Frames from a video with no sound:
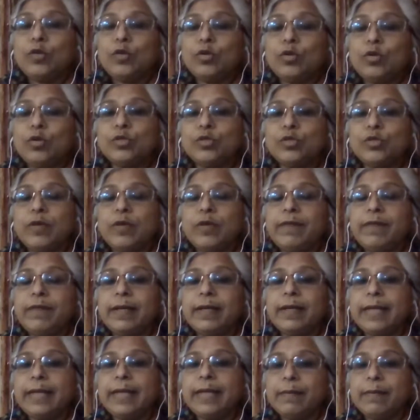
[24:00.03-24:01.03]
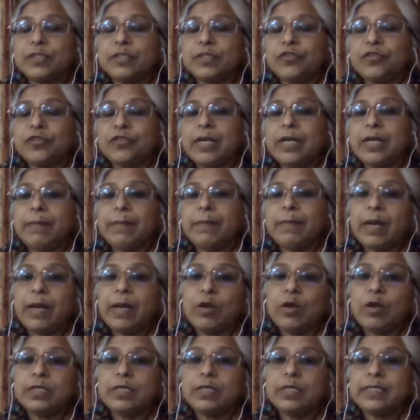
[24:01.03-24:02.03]
those who have done chemistry and
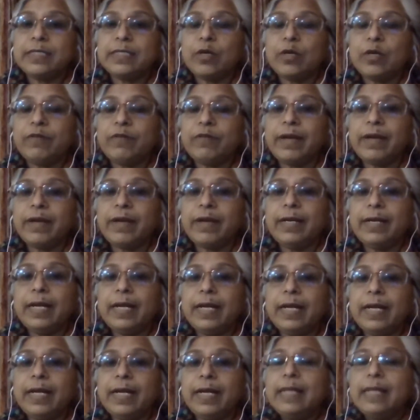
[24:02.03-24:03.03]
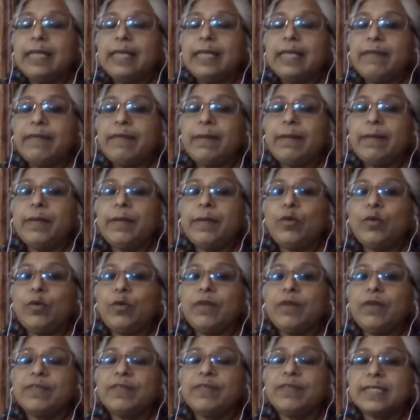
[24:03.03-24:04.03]
biology on one day, they will be
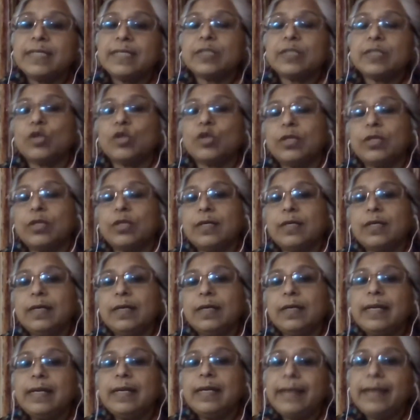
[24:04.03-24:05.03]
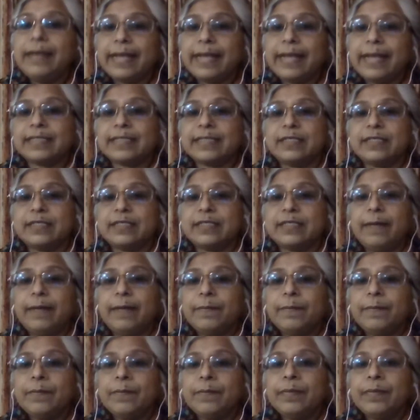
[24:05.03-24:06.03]
doing physics on the next day.
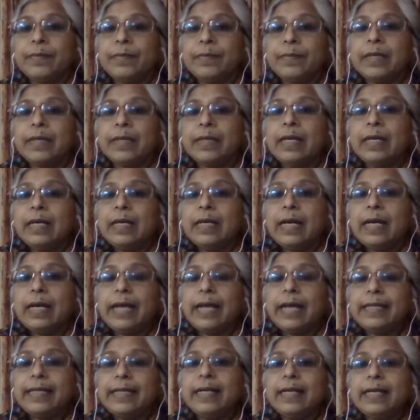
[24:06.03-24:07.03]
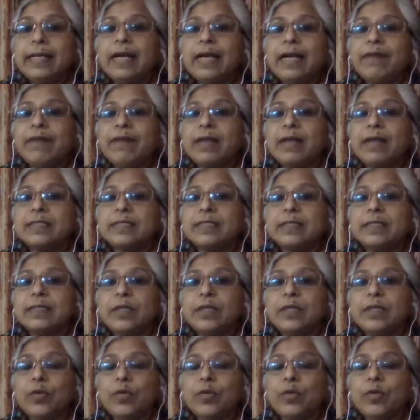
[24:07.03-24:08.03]
I think I've
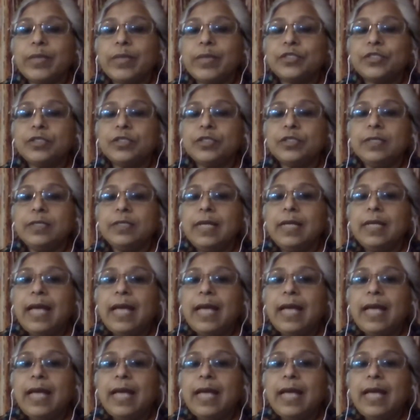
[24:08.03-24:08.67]
answered your question.